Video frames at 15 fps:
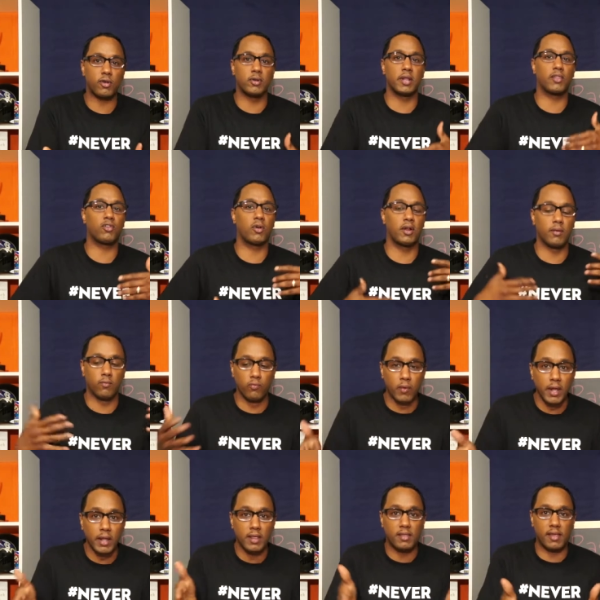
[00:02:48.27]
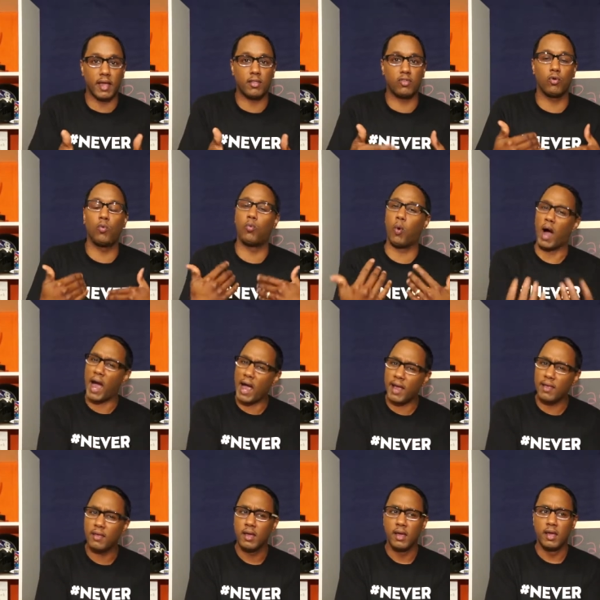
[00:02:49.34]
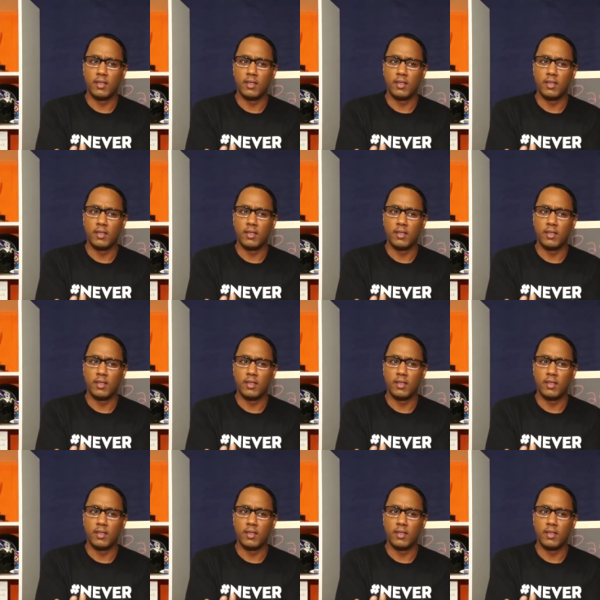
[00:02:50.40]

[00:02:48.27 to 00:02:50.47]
and that's going to really dig to why